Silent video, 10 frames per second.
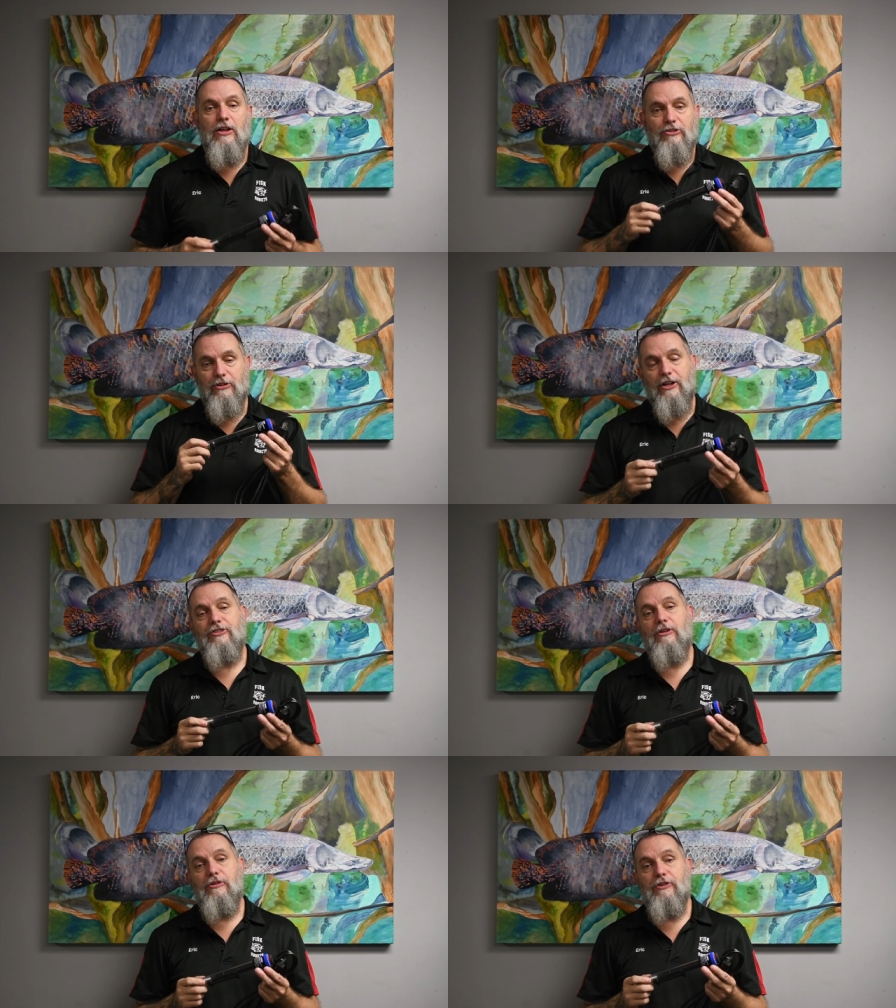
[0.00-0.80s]
So that's
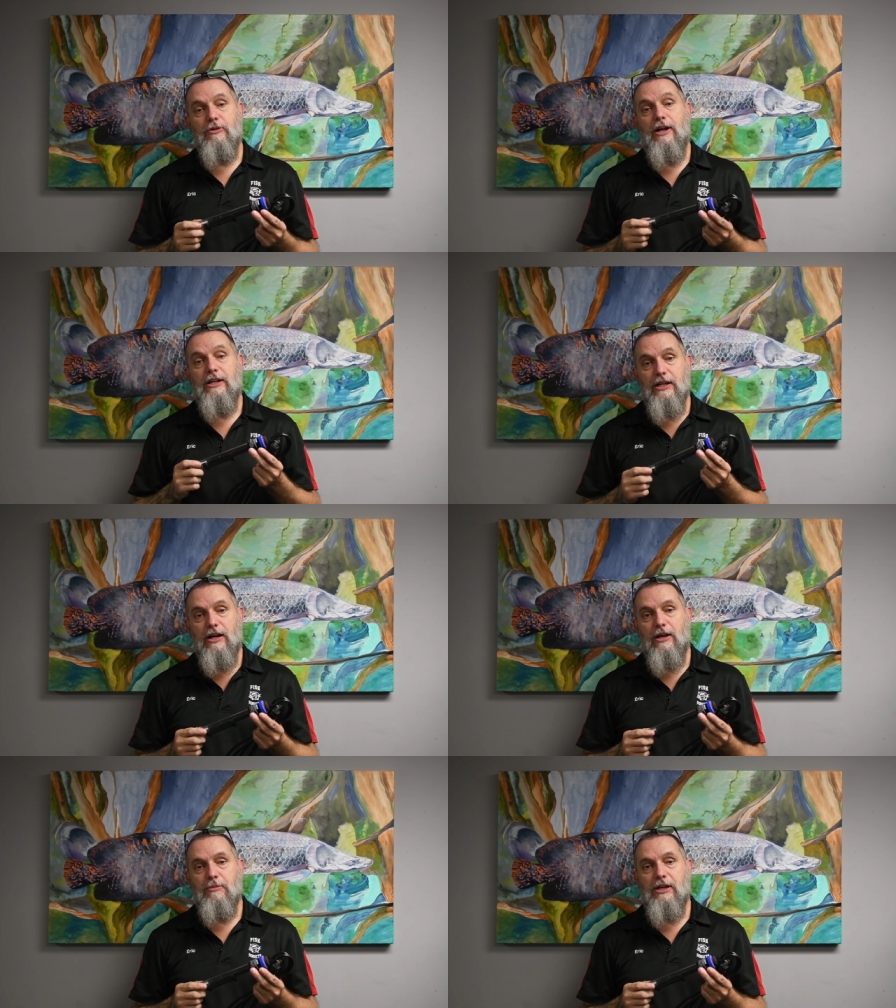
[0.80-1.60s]
our review on
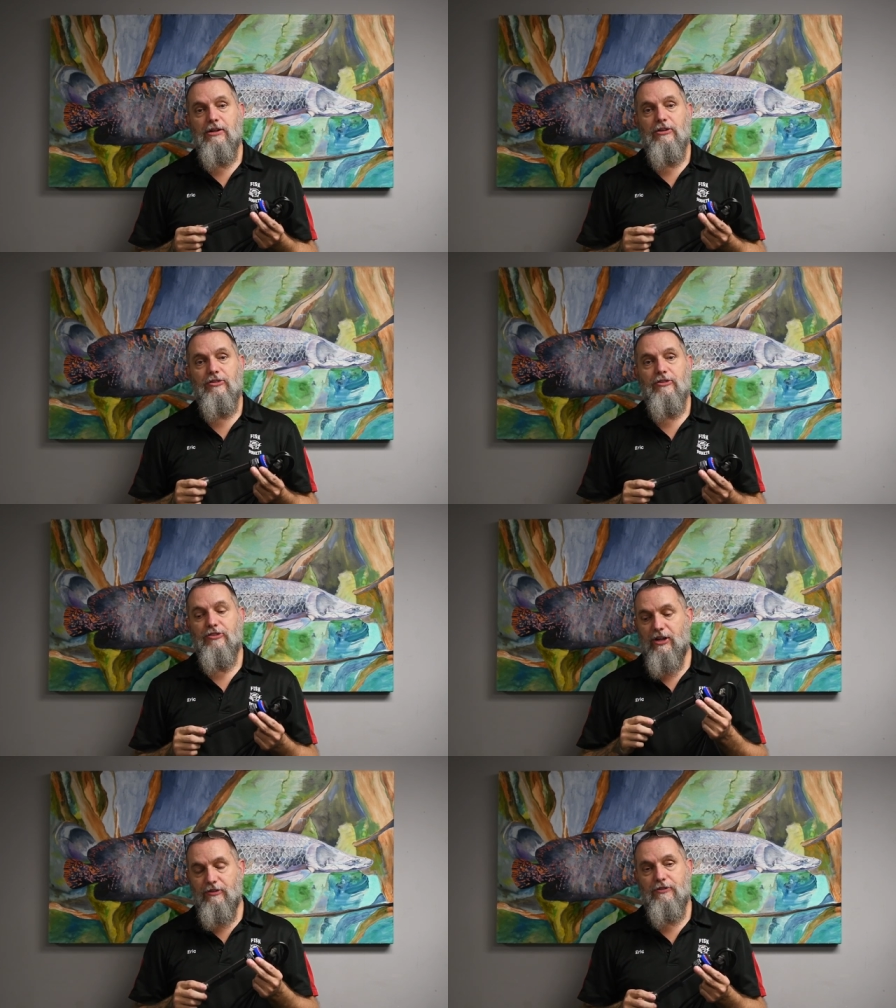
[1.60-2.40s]
Eheim heaters, the
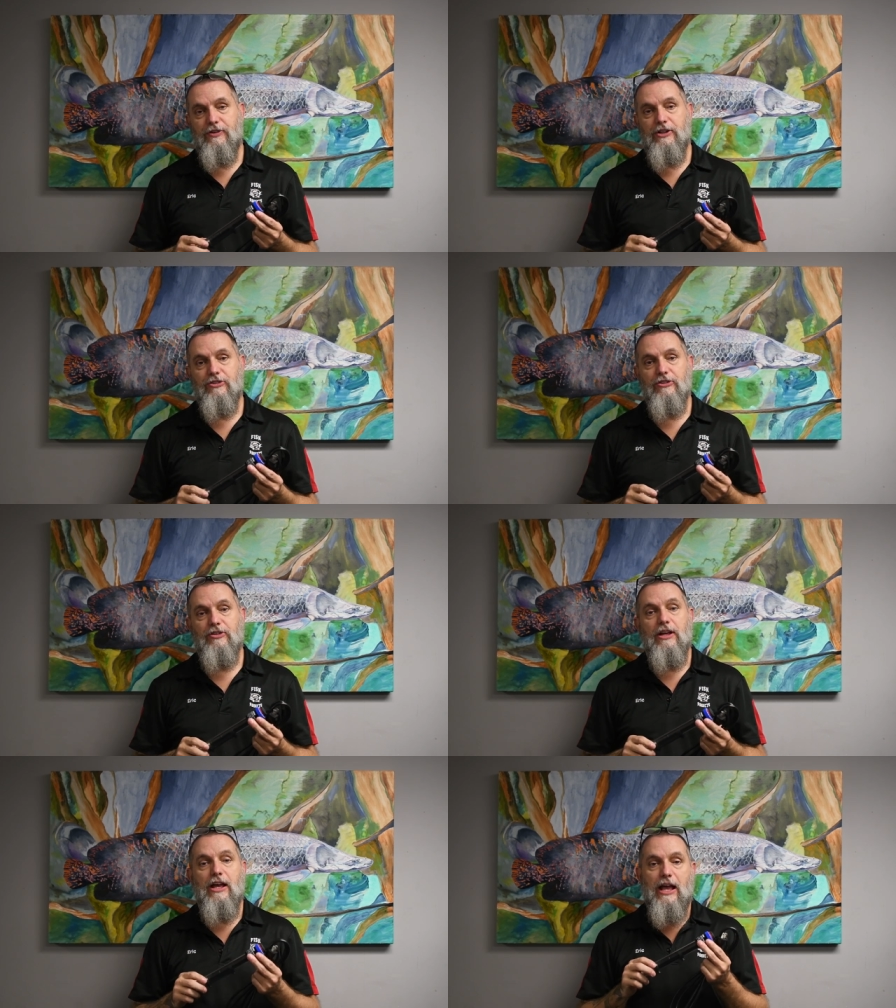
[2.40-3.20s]
safety features,
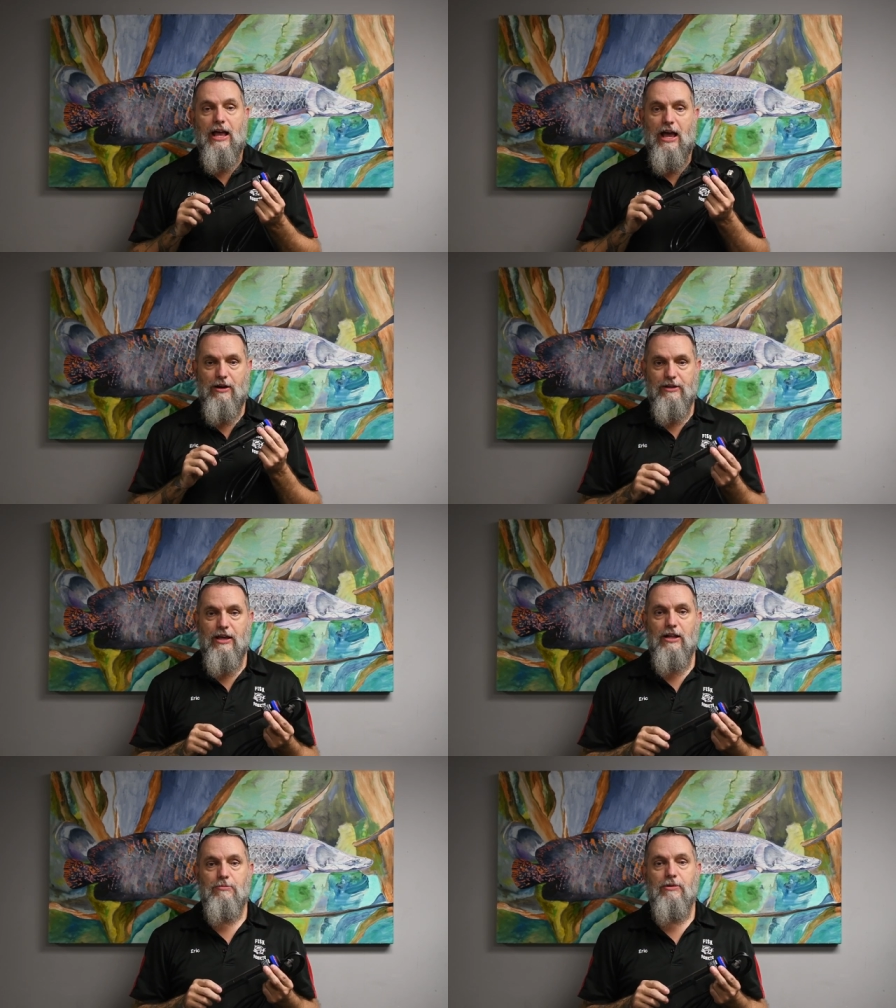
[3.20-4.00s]
how to
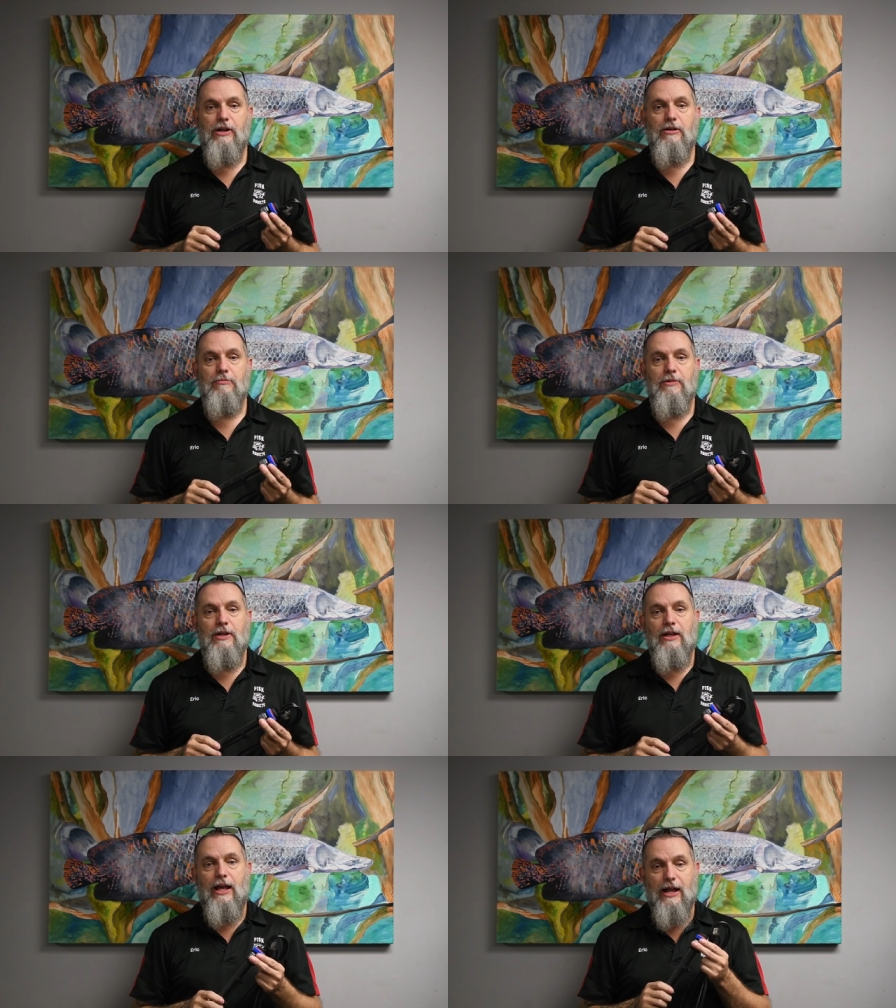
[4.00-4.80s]
calibrate them, and